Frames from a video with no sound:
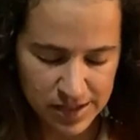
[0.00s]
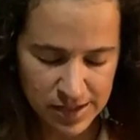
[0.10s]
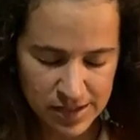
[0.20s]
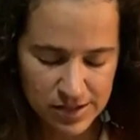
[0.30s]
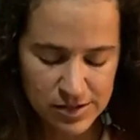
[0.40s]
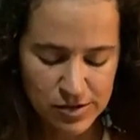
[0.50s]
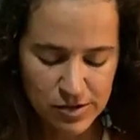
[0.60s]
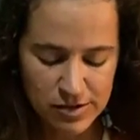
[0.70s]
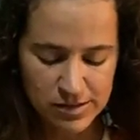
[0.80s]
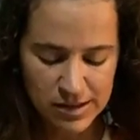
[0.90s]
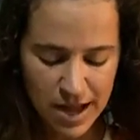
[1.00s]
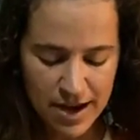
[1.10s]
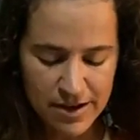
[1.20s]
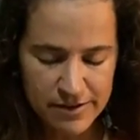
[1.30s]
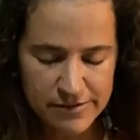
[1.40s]
in your
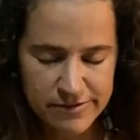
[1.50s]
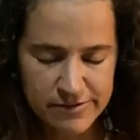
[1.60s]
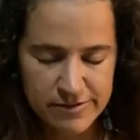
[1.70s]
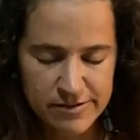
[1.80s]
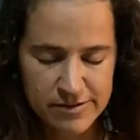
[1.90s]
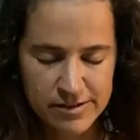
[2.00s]
life,